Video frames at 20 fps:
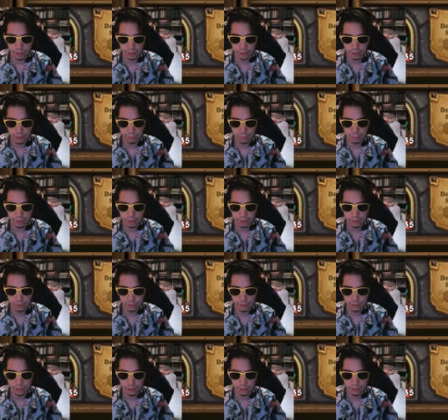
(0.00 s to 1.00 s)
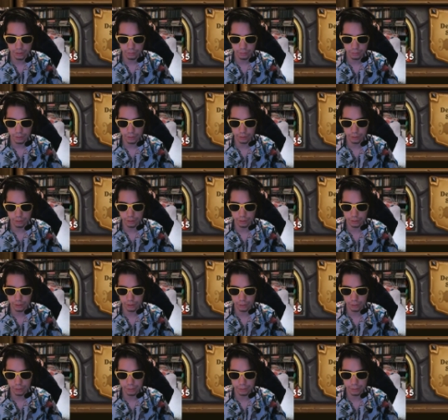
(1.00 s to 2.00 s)
Elements, we don't need
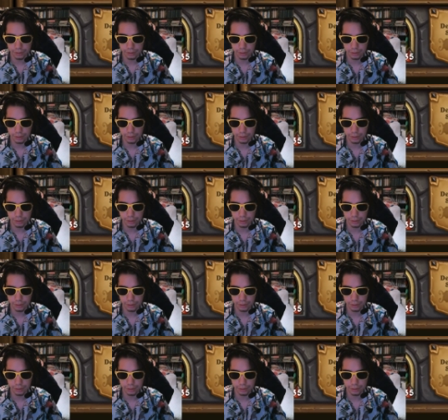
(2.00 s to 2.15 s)
elements,